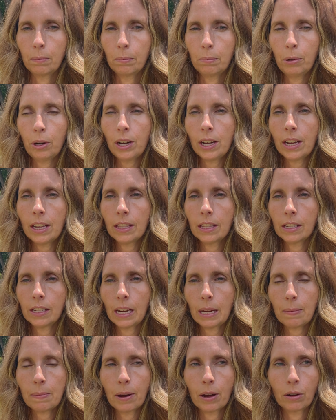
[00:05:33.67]
putting in the
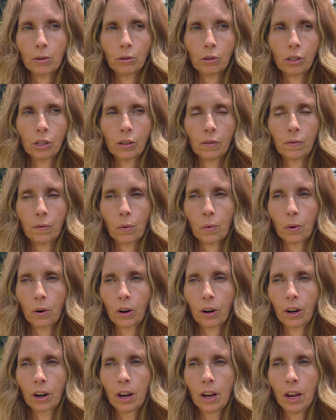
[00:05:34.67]
T-posts
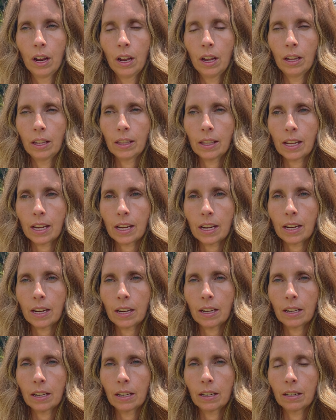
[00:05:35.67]
for the